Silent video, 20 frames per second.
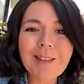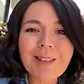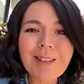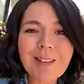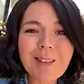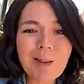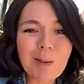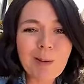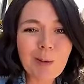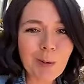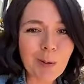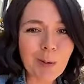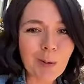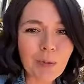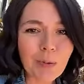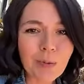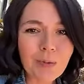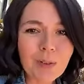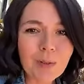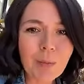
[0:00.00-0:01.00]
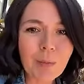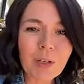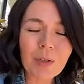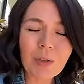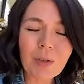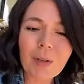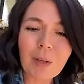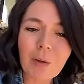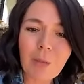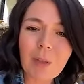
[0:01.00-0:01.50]
ends of the earth to make
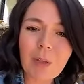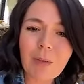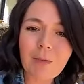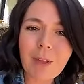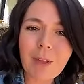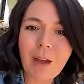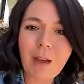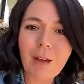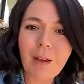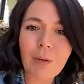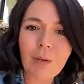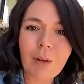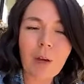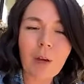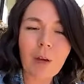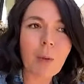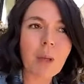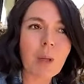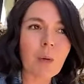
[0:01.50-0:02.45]
sure that we've gathered up